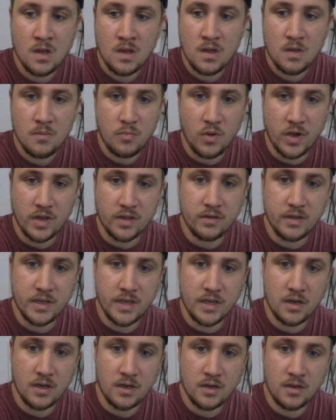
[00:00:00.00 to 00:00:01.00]
brake
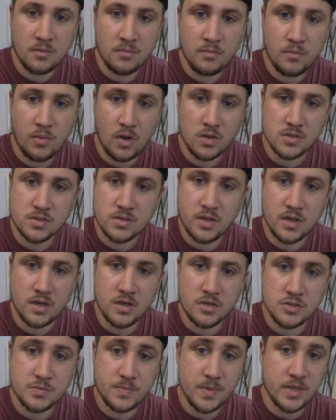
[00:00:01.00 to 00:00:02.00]
cleaner, parts
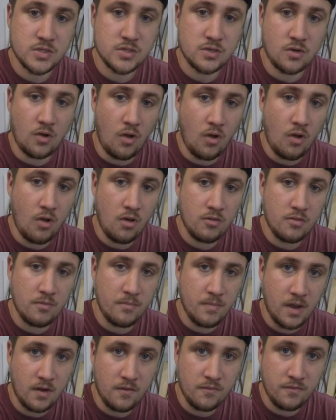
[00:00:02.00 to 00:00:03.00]
cleaner. Just make sure all the
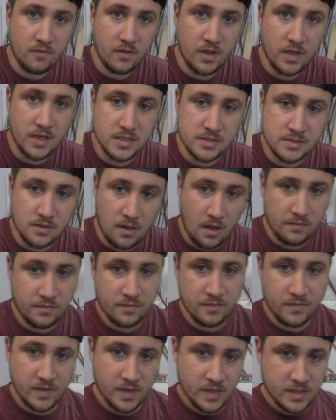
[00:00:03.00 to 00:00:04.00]
metal flake is off
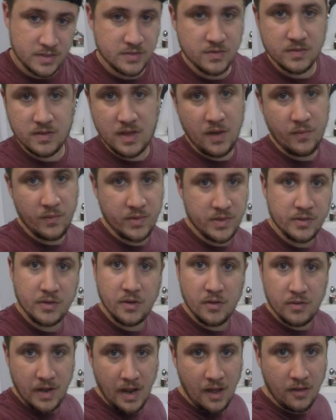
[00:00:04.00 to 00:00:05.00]
of it so that when you
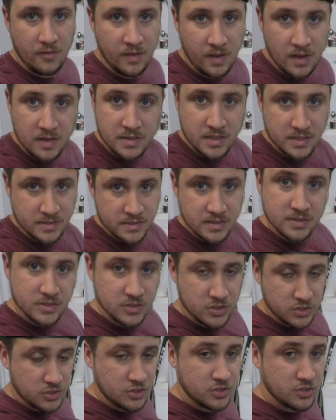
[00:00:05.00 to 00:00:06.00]
go down there, it
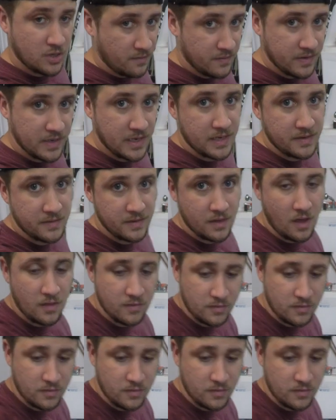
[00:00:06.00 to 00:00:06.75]
doesn't just shove it in the other